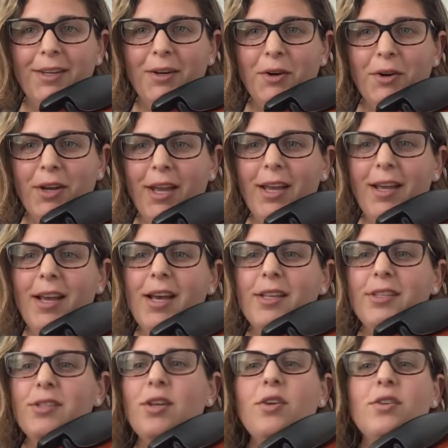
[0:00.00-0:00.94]
Okay,
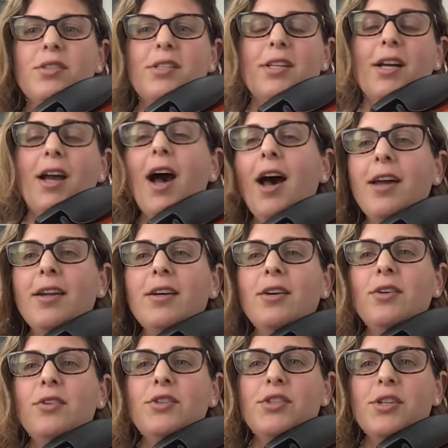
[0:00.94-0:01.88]
so
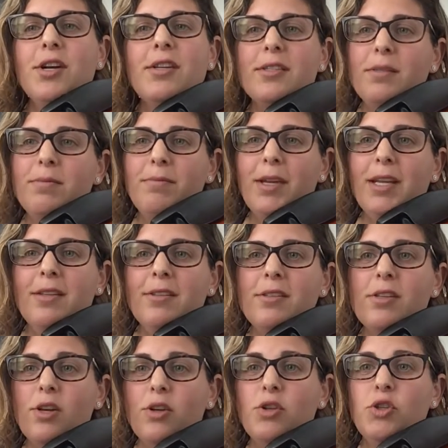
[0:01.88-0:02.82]
staccato just
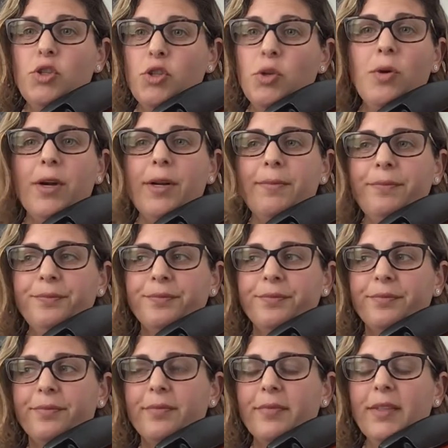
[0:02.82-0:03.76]
means short.
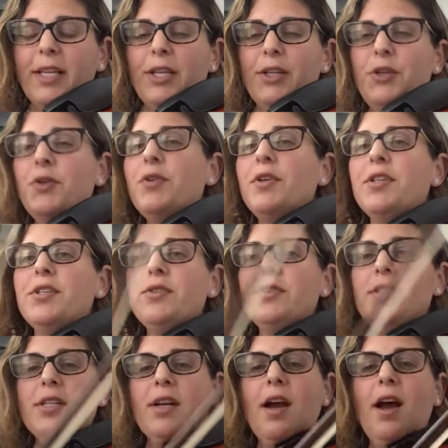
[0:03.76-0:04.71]
You can do
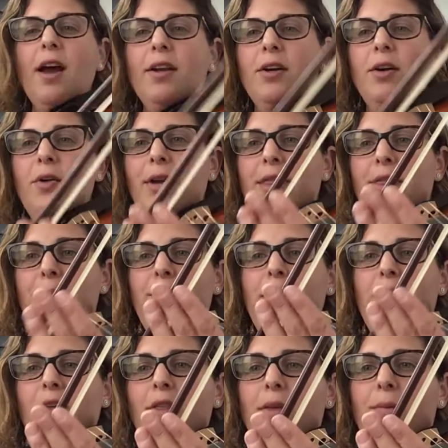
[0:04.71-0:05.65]
staccato in the
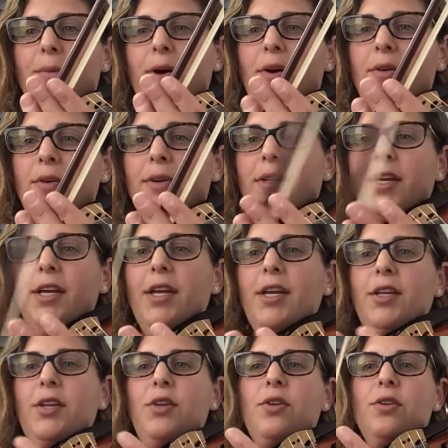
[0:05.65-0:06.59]
middle of the bow.
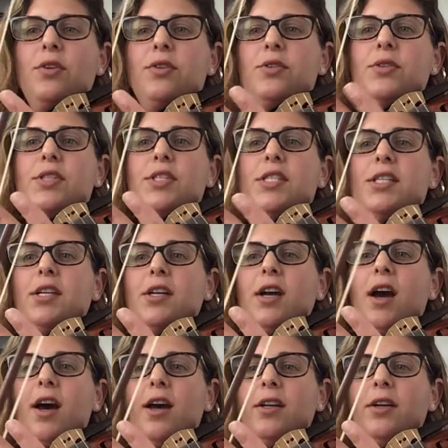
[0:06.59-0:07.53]
You can do
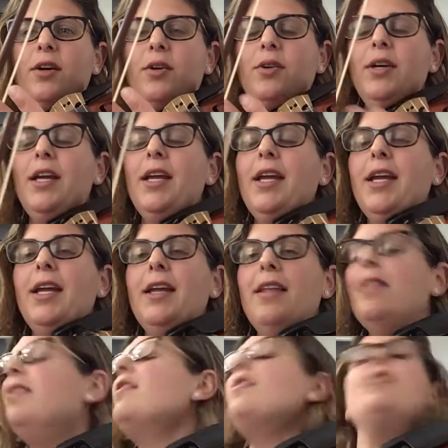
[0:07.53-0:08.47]
staccato
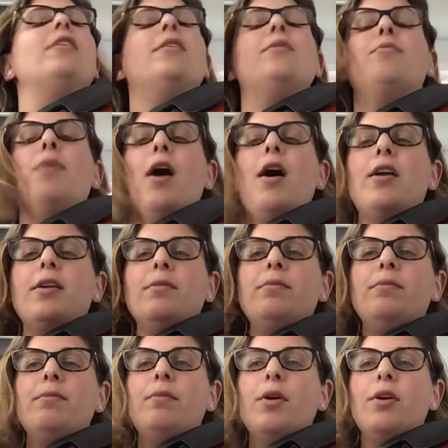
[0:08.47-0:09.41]
in the
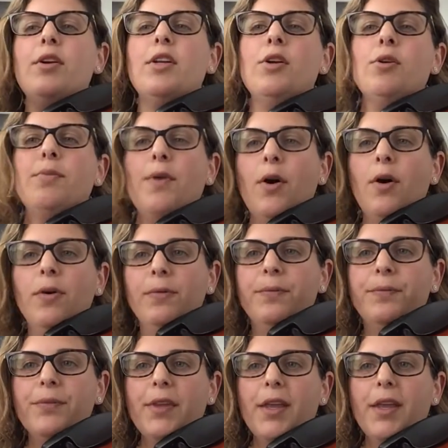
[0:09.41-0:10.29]
bottom part of your bow.